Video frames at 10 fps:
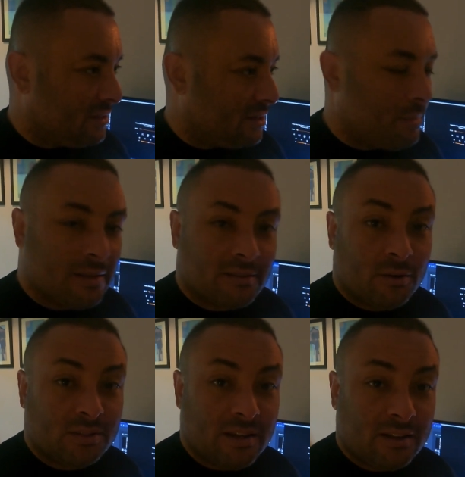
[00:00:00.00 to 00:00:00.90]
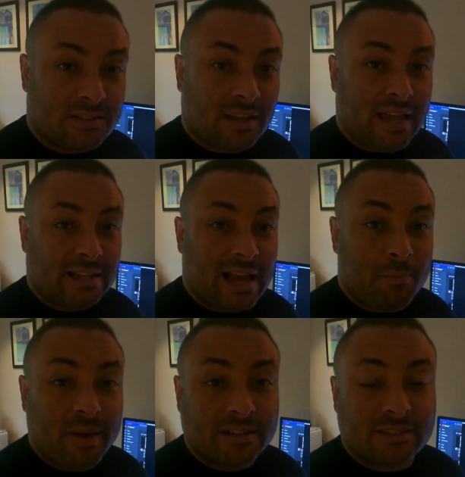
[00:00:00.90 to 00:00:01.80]
about the hotel also I like. I
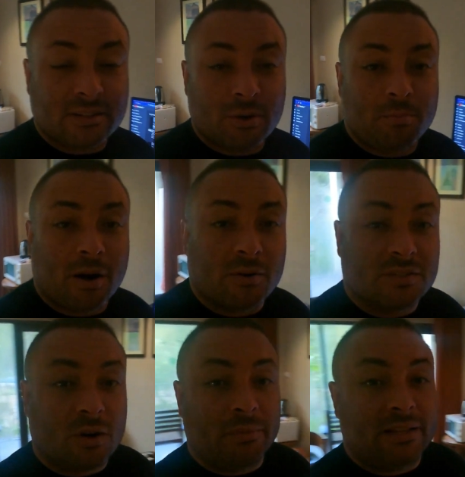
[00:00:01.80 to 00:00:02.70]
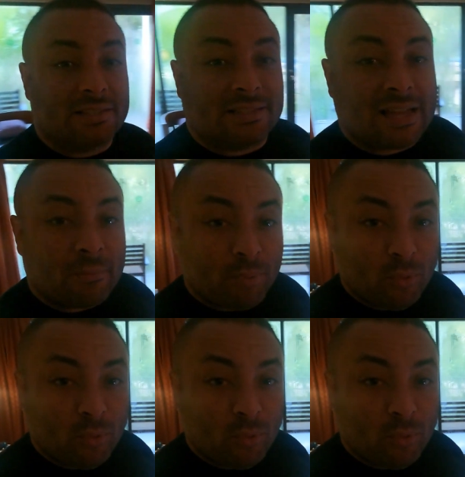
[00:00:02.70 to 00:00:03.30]
picked the Green Park Resort because it's got a